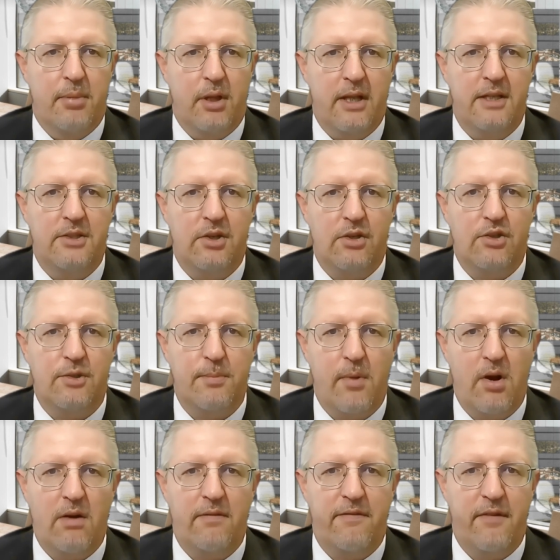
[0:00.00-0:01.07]
Place your
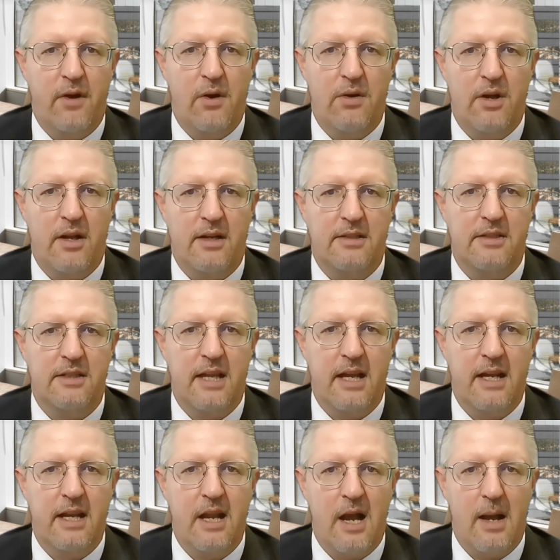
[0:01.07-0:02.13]
smartphone on a
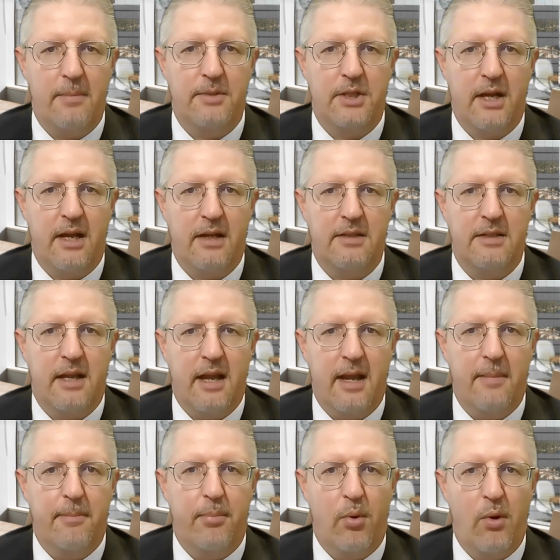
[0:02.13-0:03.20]
steady object
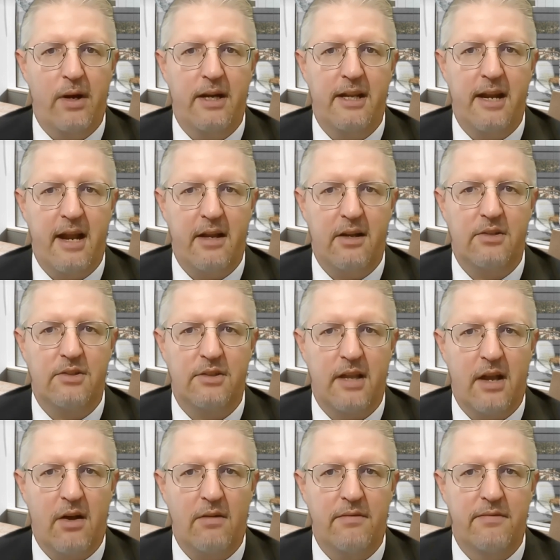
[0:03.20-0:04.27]
and point it at
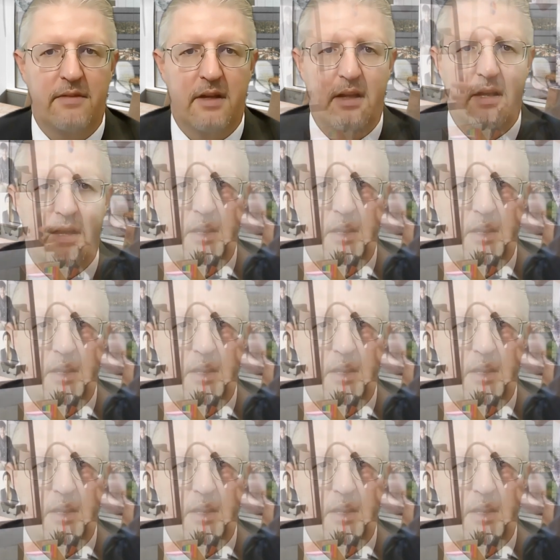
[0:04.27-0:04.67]
yourself.